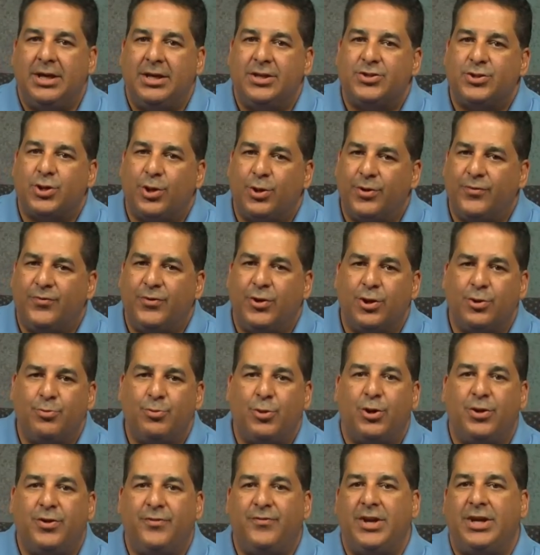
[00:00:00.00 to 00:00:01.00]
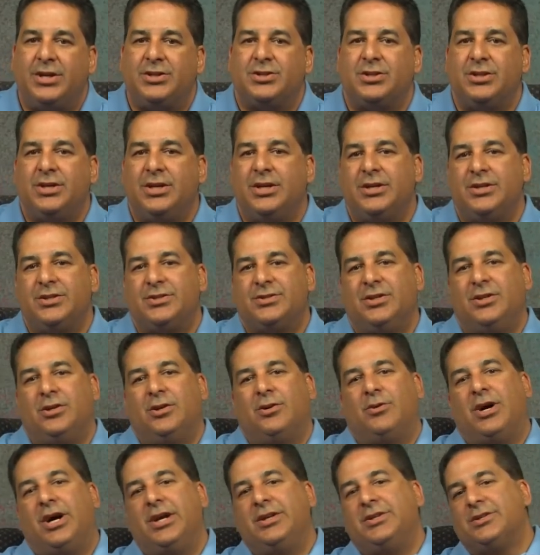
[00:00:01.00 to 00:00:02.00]
So if your motivation is, you
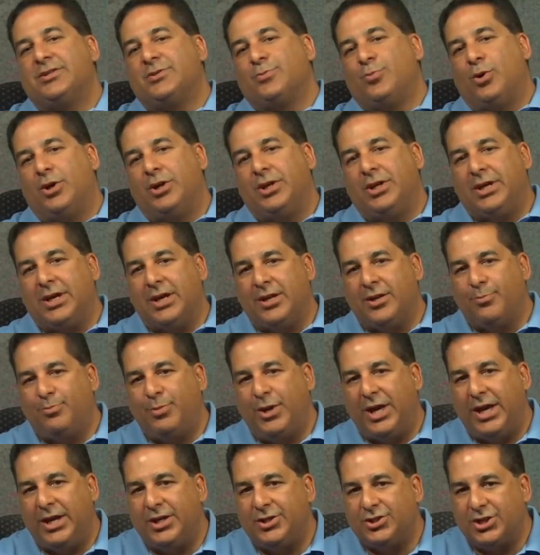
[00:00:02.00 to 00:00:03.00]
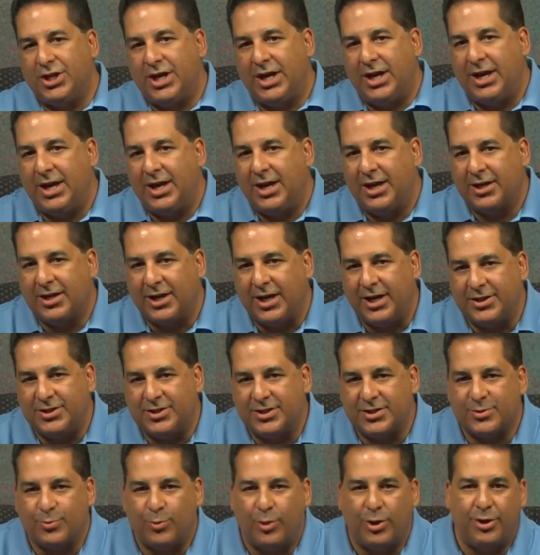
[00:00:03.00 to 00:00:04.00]
know, I just want to get a paycheck, I
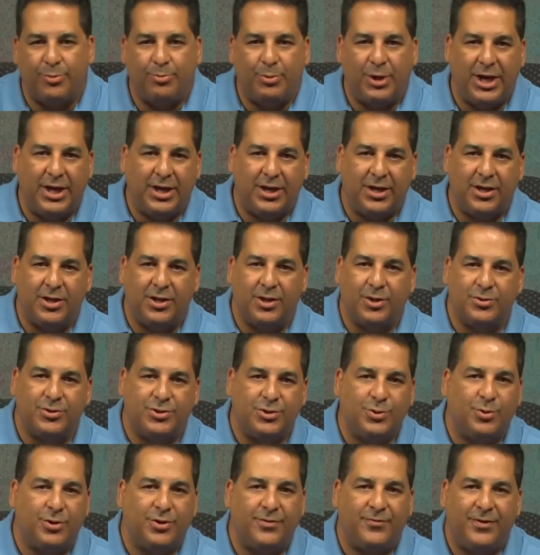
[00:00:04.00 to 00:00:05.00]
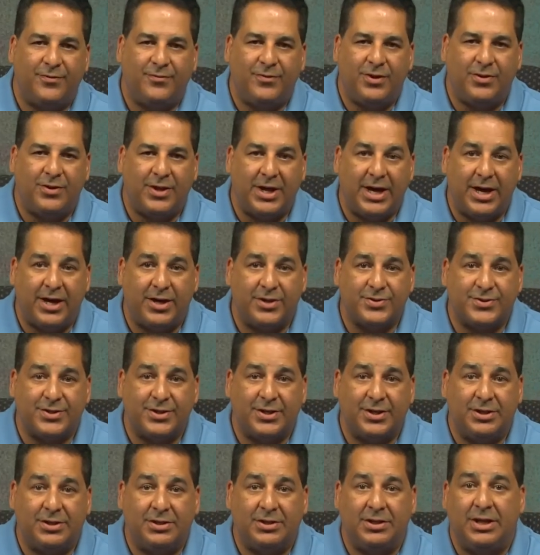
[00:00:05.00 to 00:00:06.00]
just want to make, you know,
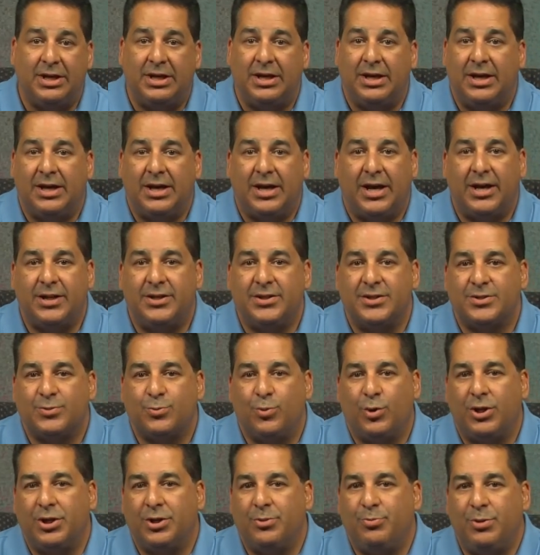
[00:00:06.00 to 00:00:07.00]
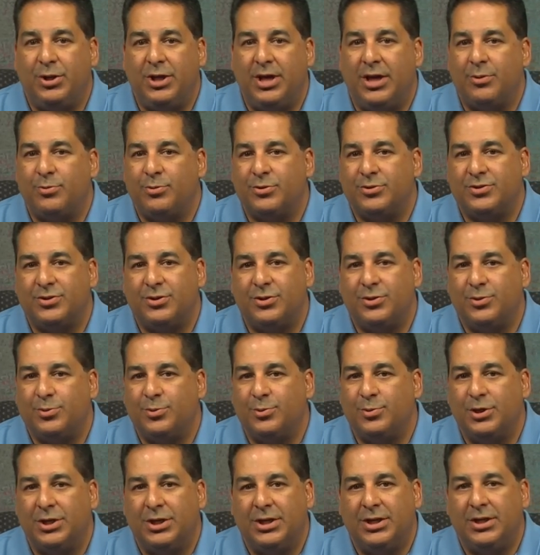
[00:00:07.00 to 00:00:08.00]
$250,000, I just want to be able
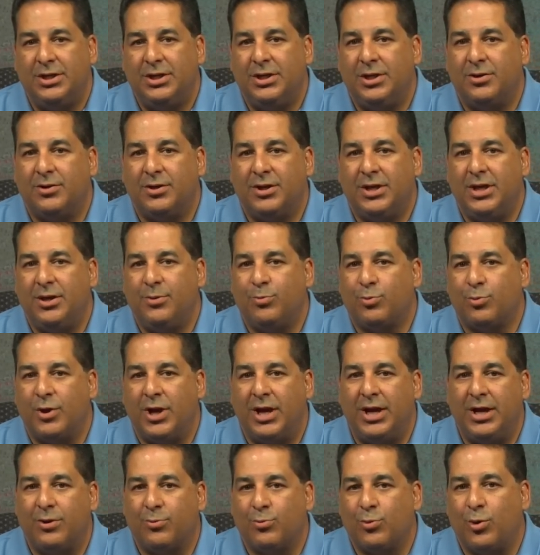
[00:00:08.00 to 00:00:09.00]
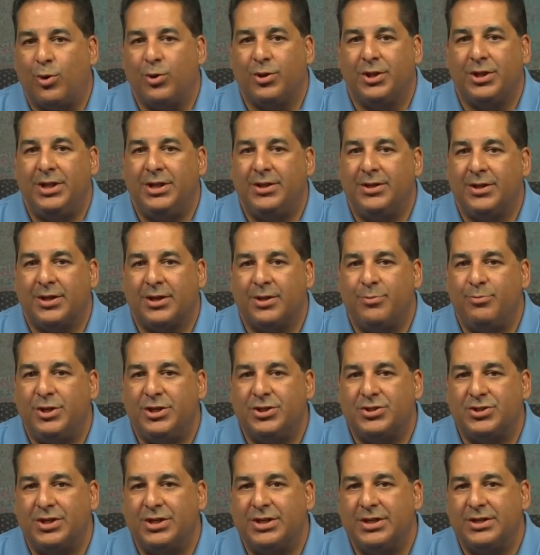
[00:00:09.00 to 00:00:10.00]
to, you know, keep rolling in the
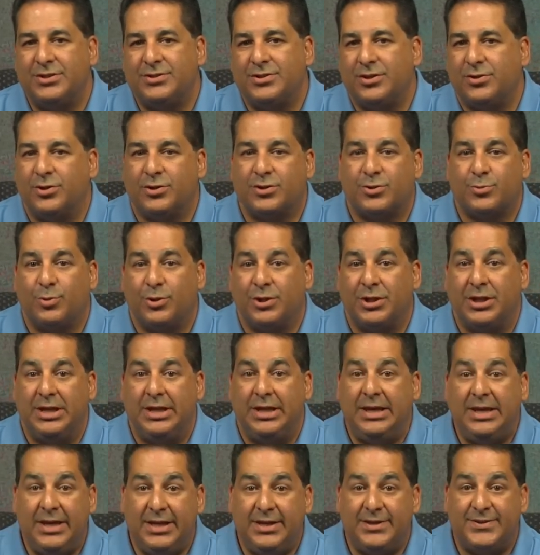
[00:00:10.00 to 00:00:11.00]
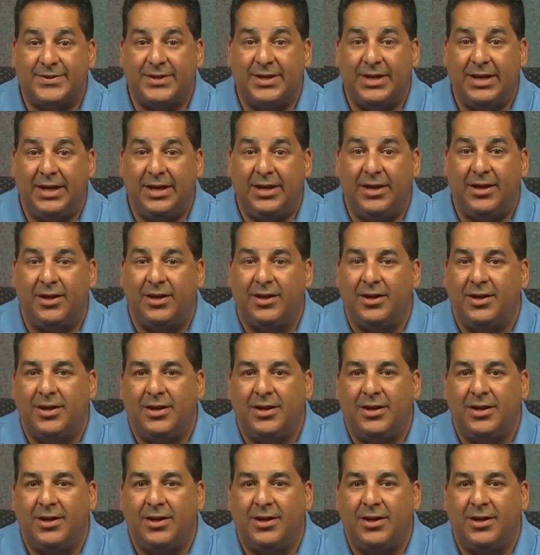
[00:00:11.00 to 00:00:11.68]
commissions, it looks really easy,